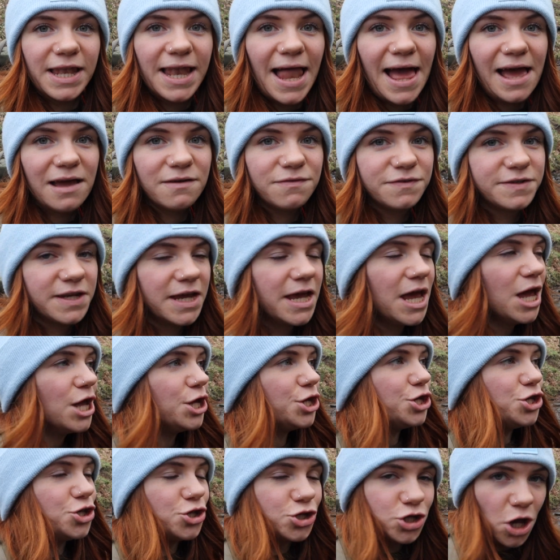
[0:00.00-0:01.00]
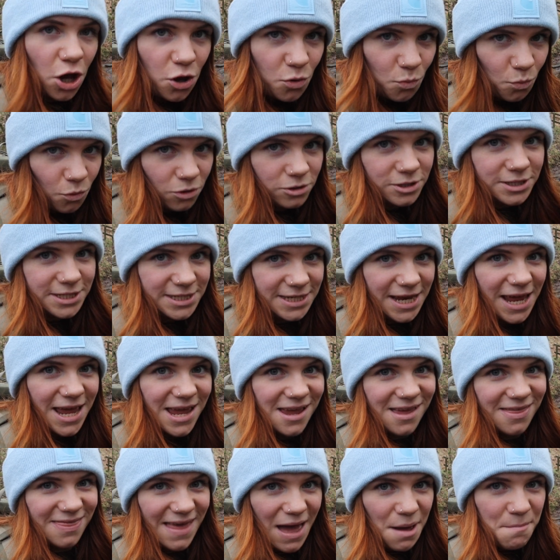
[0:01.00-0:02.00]
left. You don't want to
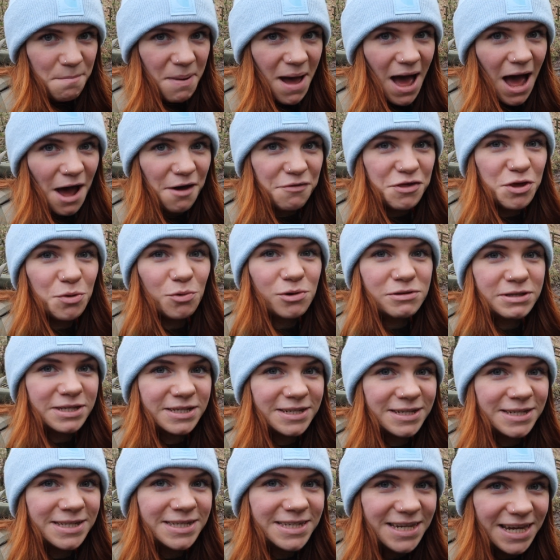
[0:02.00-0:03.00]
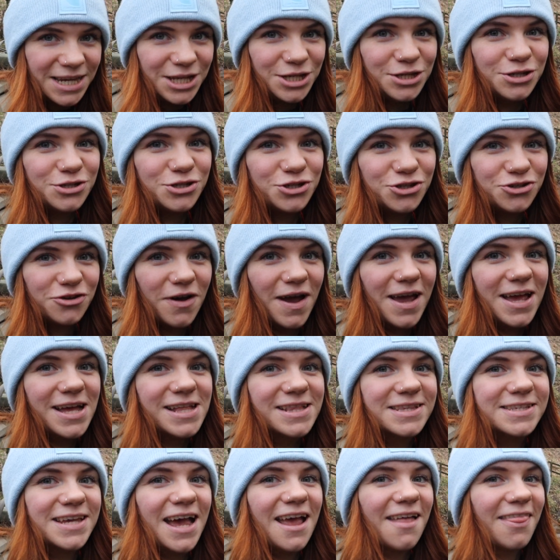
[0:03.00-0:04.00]
take that path. You want to continue straight
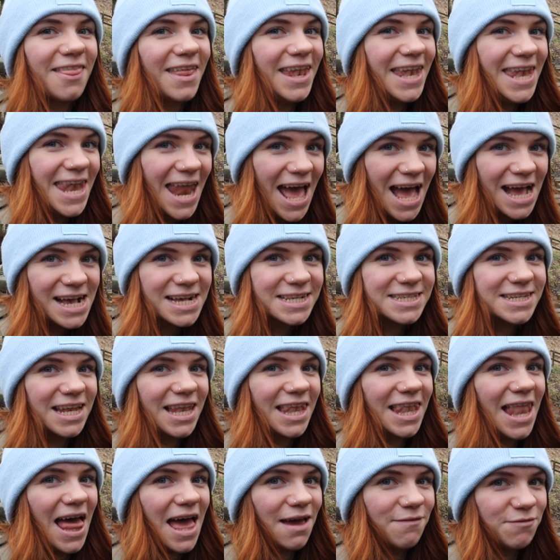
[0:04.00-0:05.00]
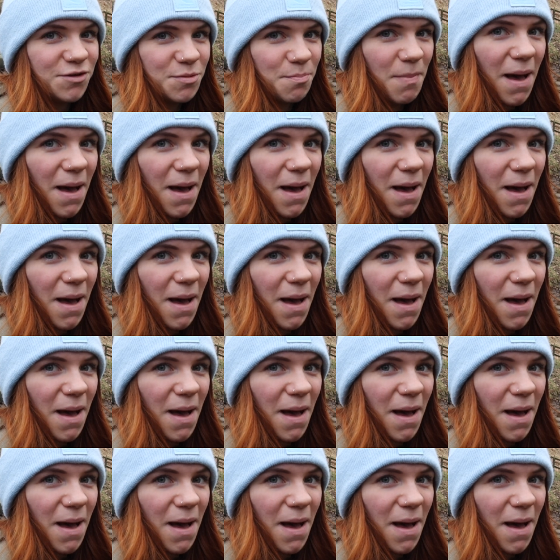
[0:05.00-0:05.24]
and take the next left